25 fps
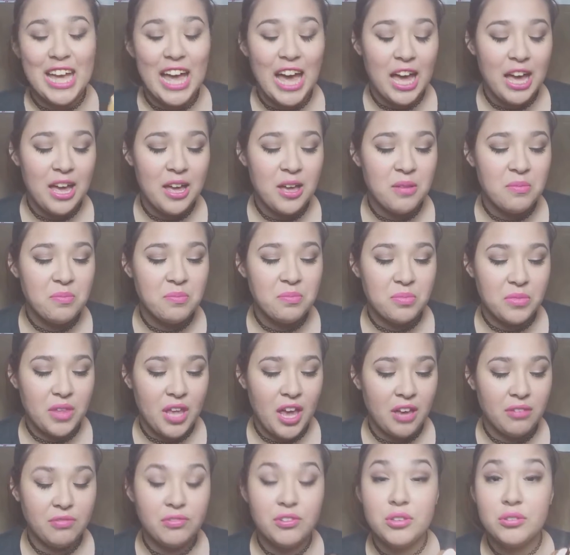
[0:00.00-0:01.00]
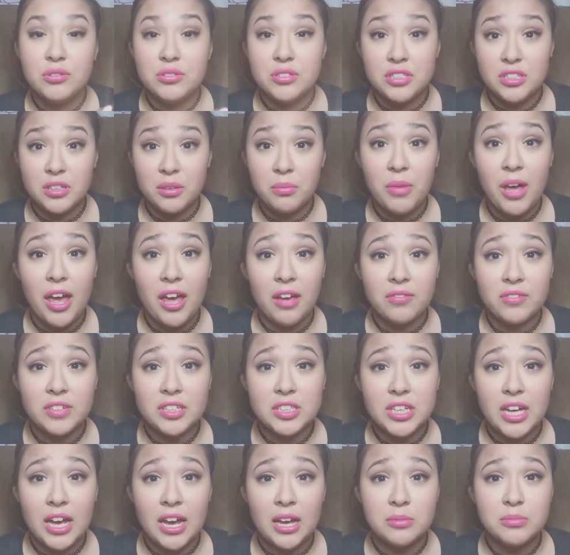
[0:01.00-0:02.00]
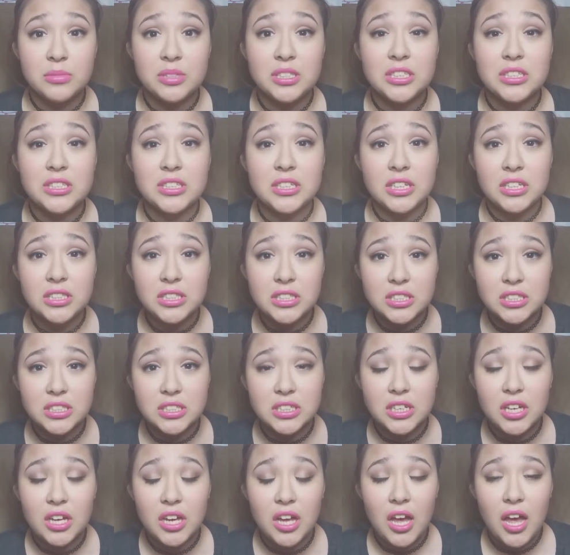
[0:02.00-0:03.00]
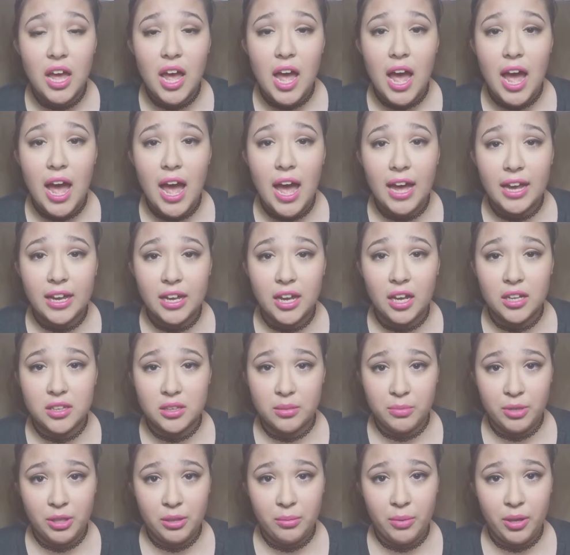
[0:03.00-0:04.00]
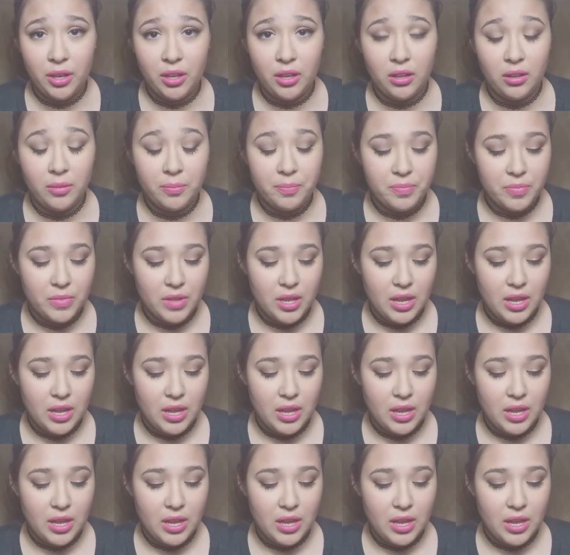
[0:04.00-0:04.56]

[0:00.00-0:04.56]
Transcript: I've used them every time since I got them in the mail,